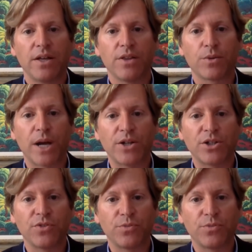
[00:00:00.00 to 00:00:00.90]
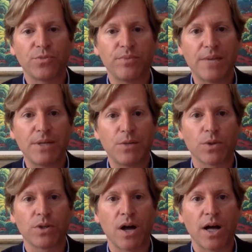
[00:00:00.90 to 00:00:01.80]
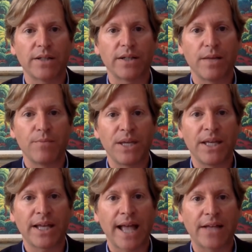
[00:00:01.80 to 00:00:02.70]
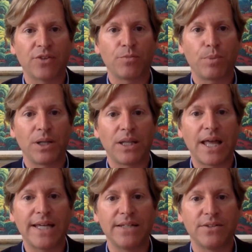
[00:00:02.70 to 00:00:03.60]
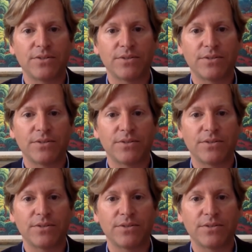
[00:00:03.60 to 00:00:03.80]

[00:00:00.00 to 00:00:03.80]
the Russians maybe were not being as polite